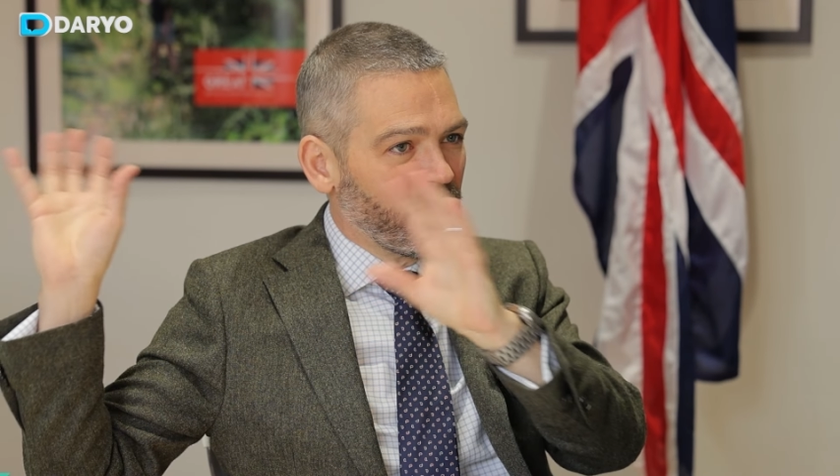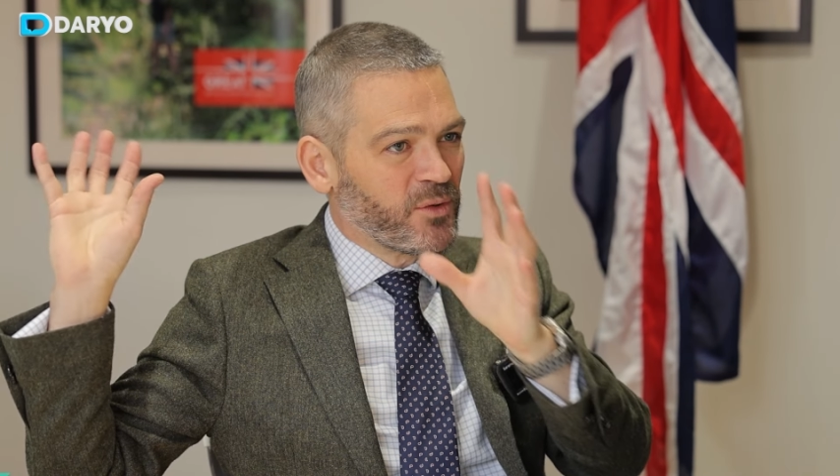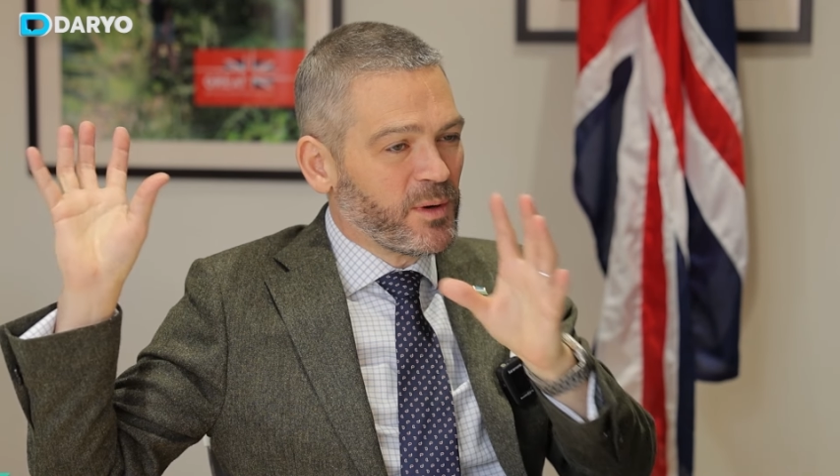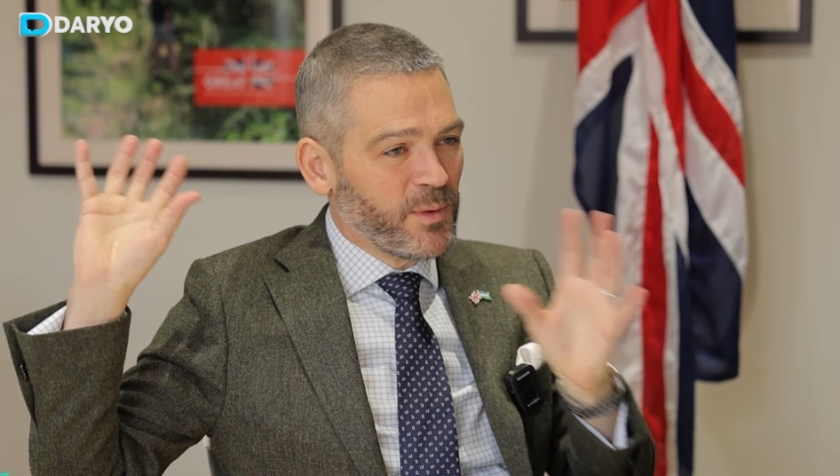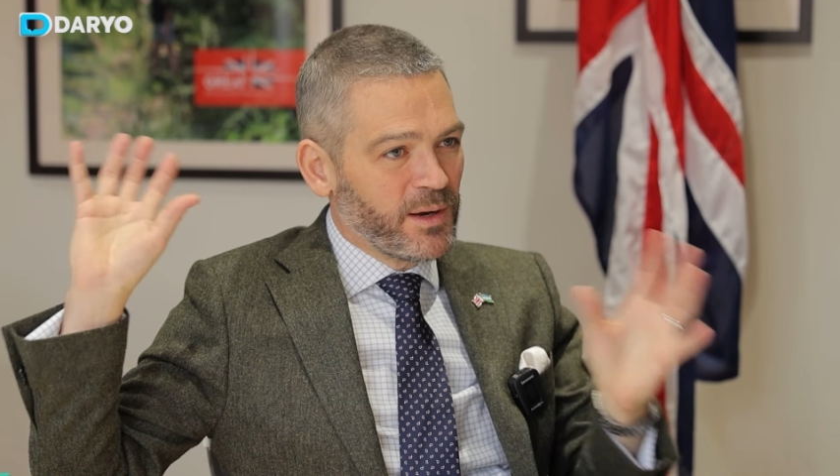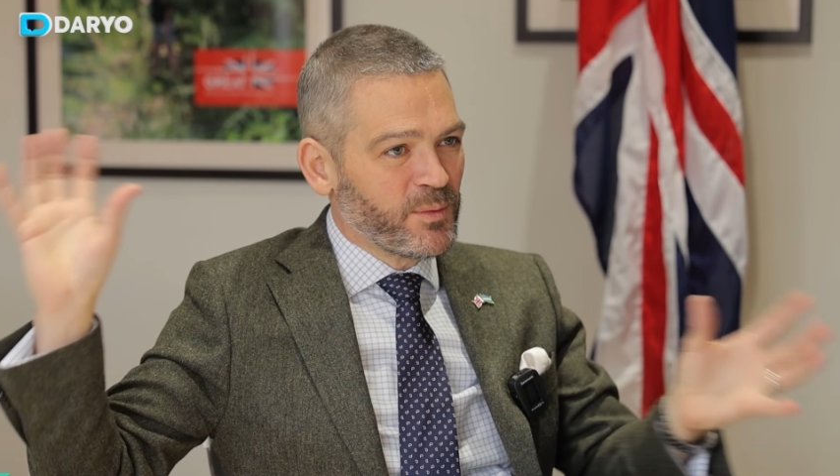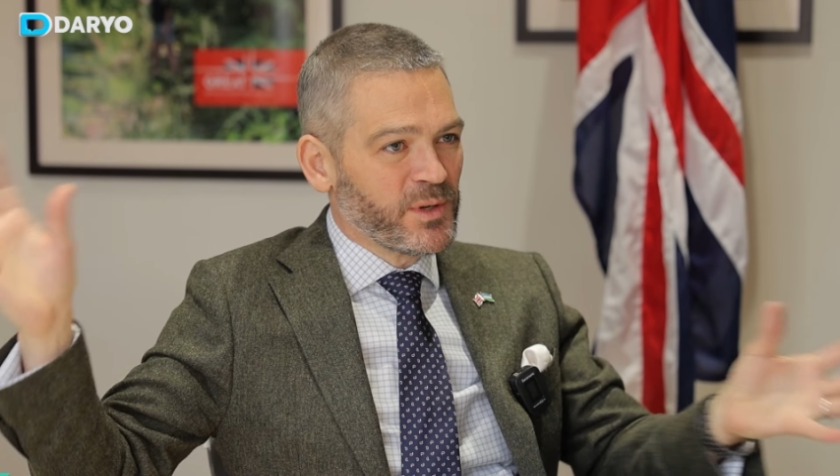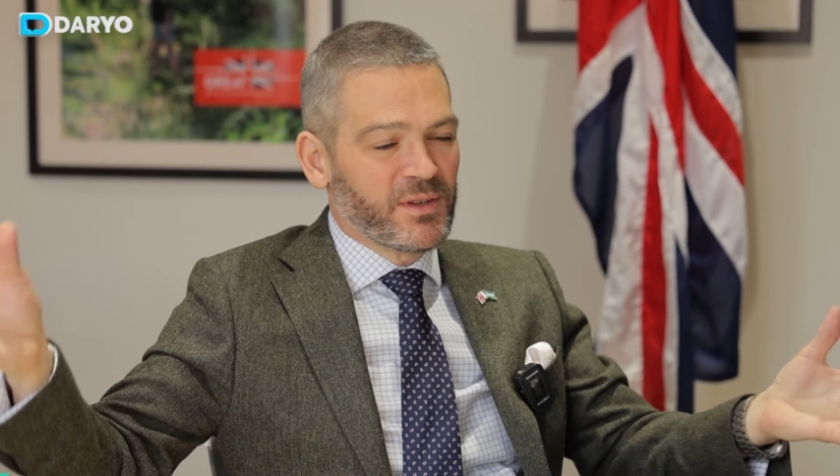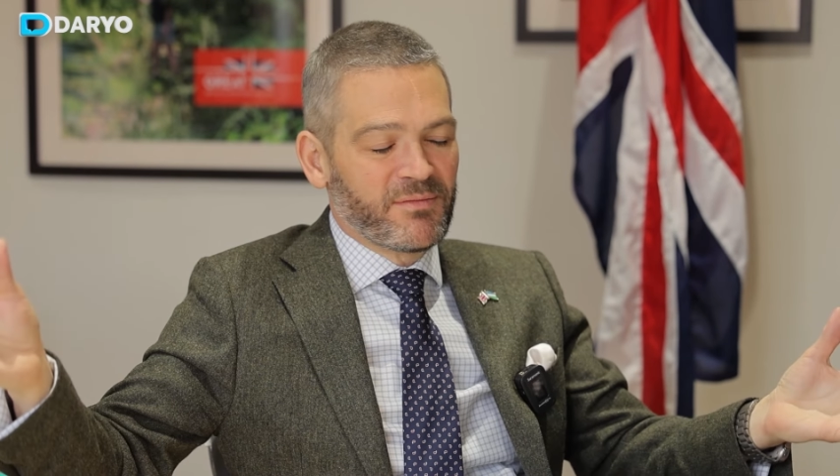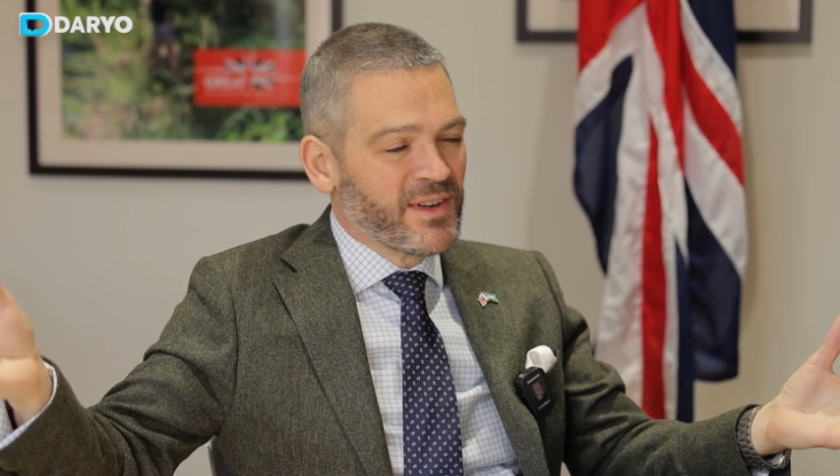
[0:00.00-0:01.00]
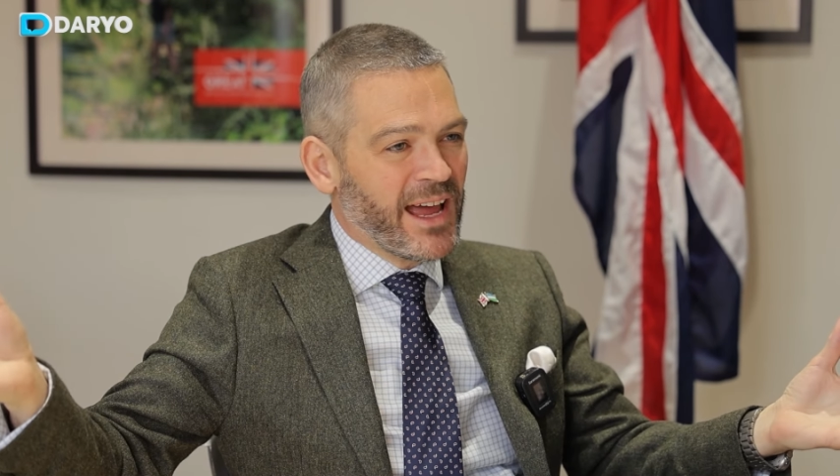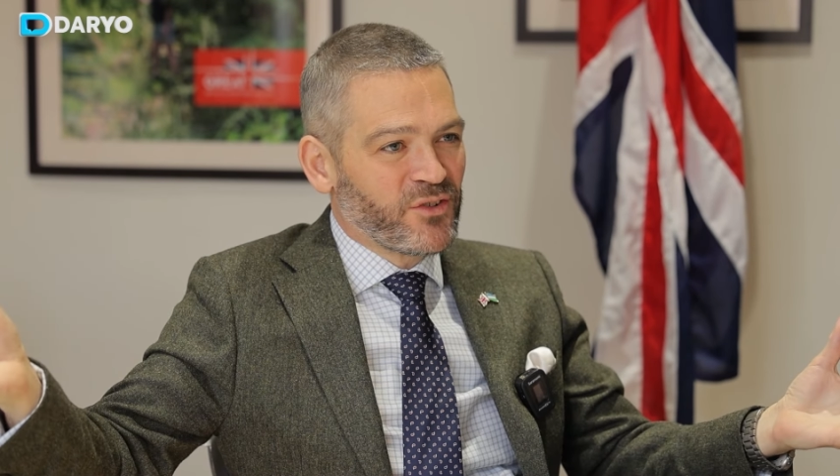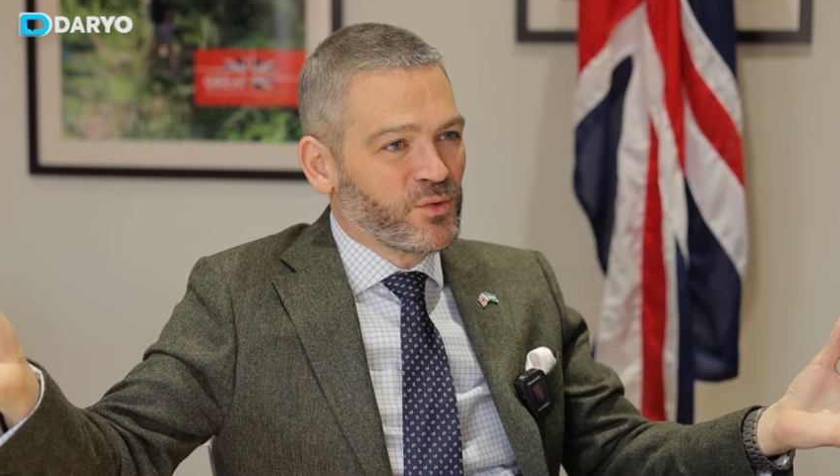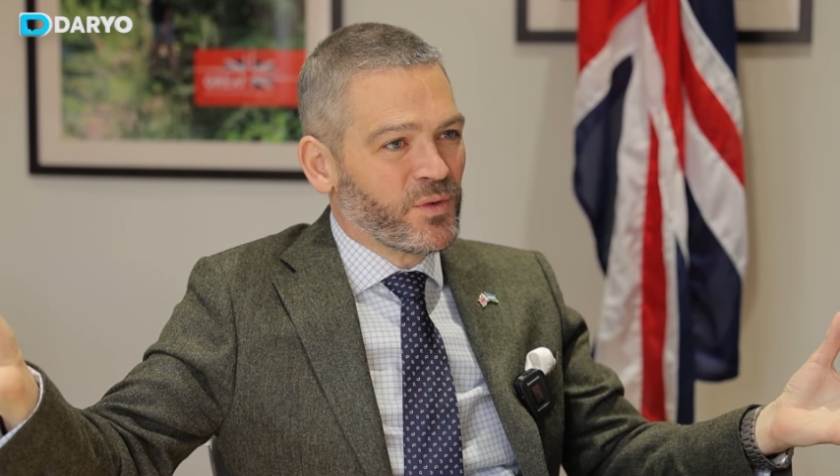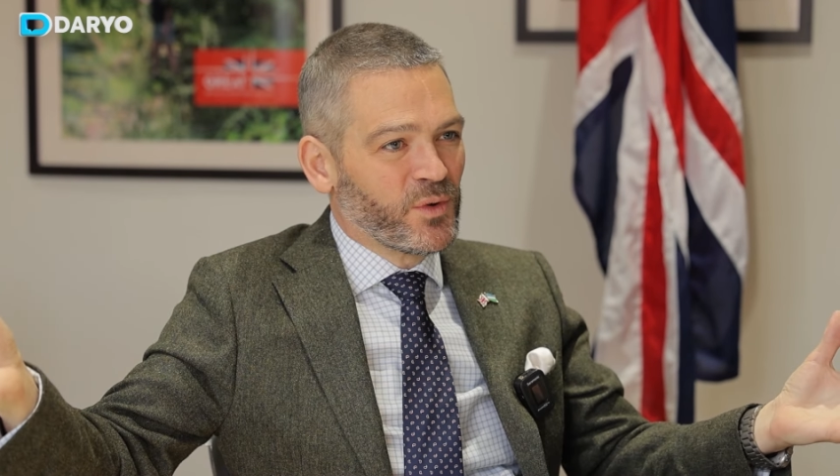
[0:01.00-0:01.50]
elsewhere, which is
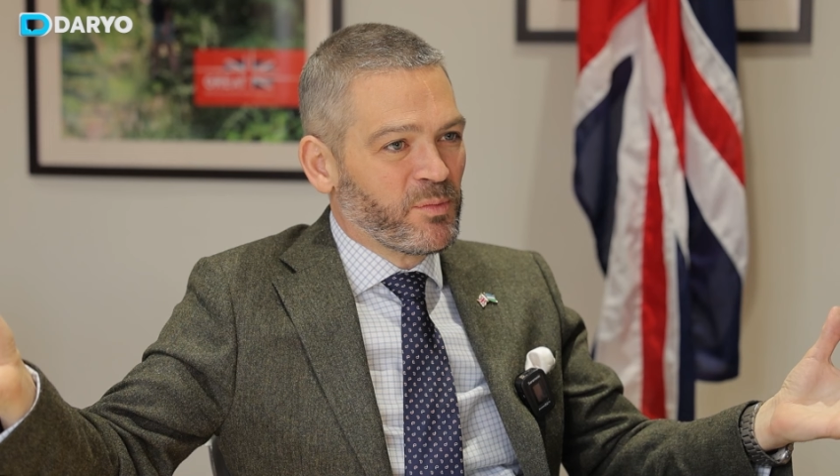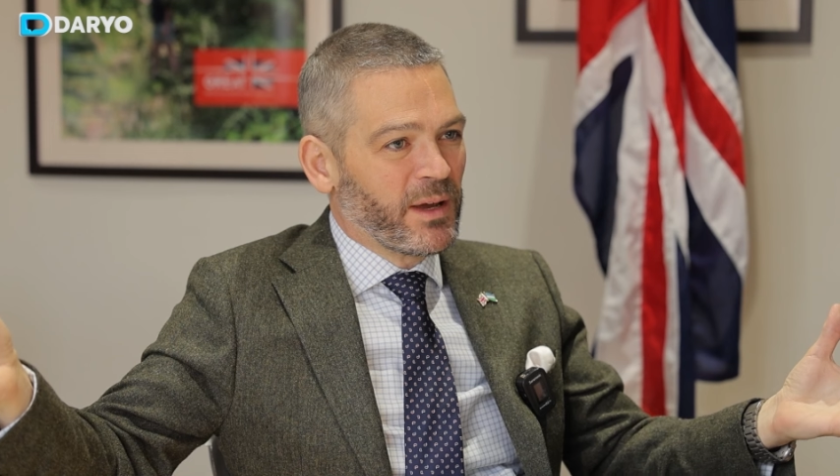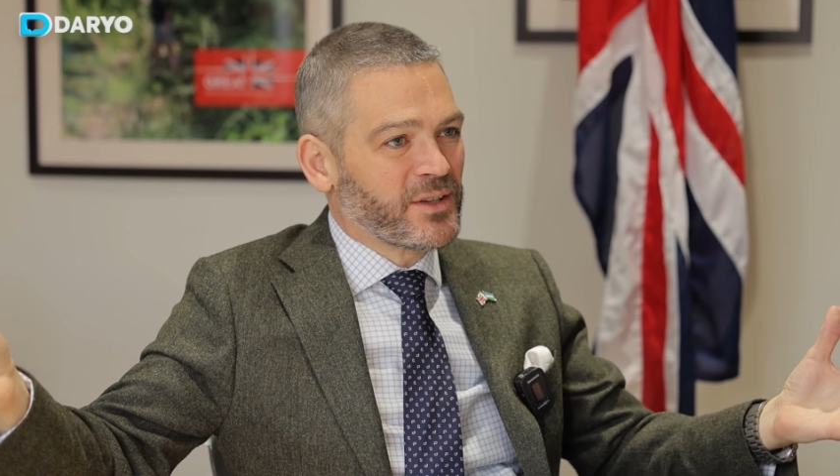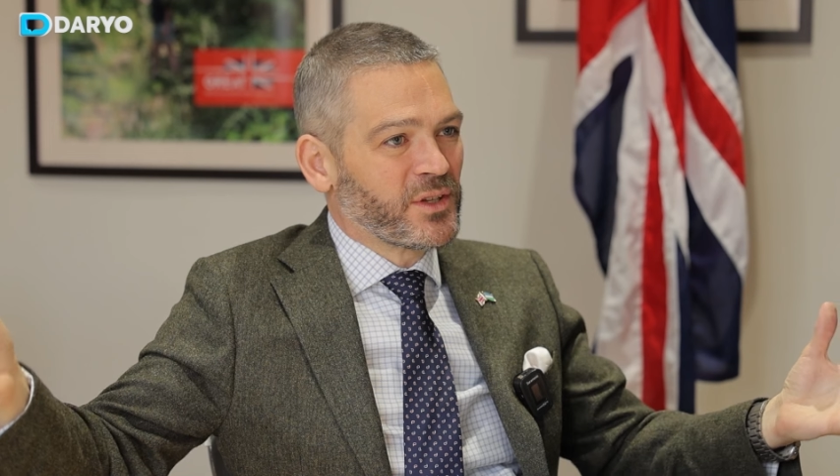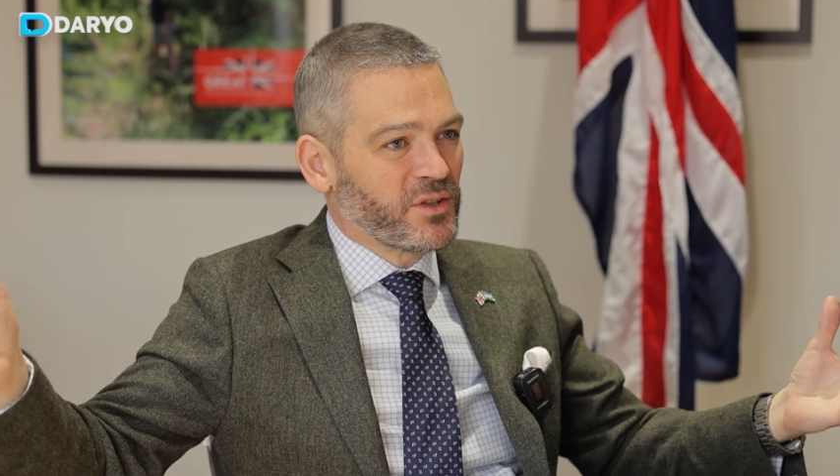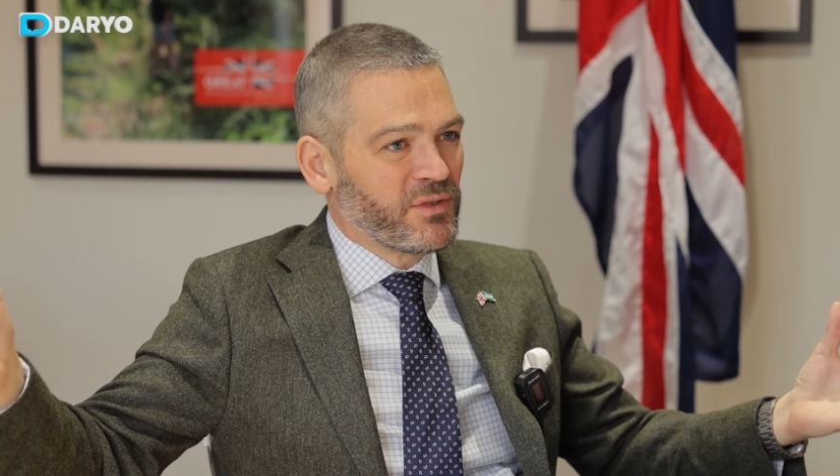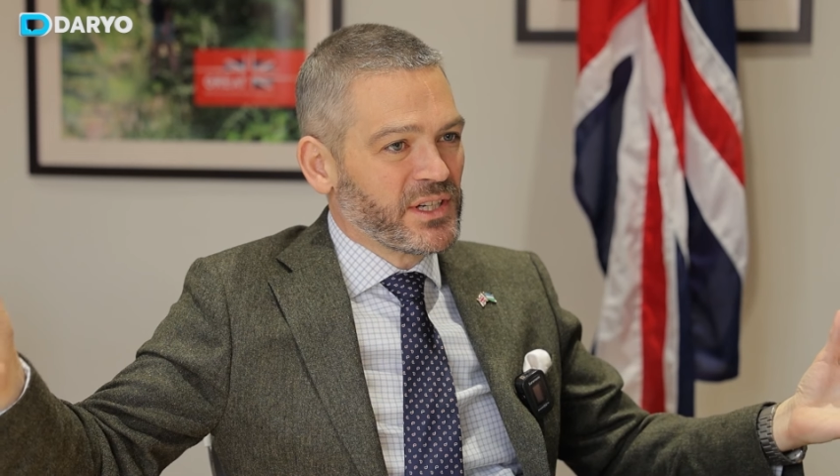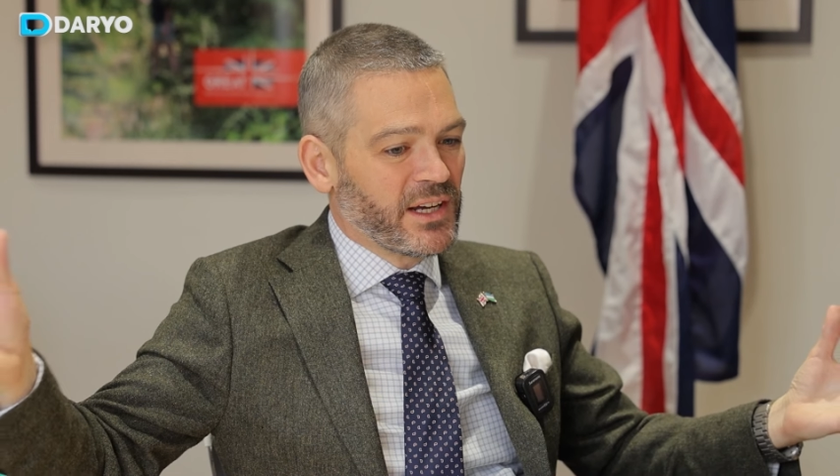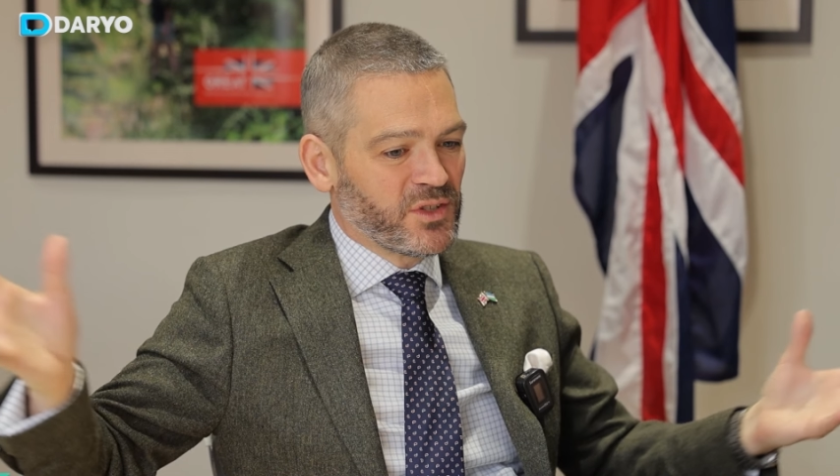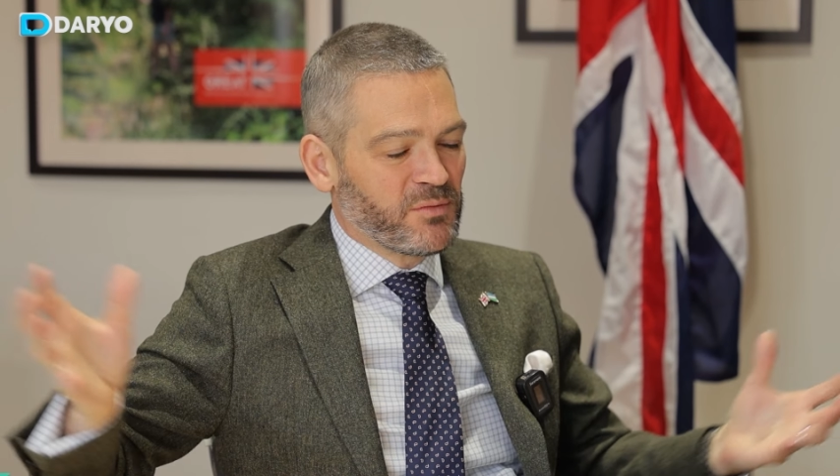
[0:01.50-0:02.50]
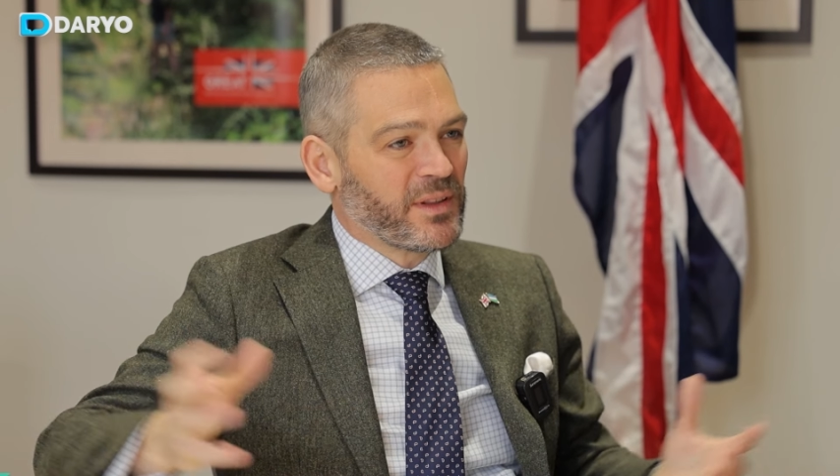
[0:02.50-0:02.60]
natural for Uzbekistan to reach out to,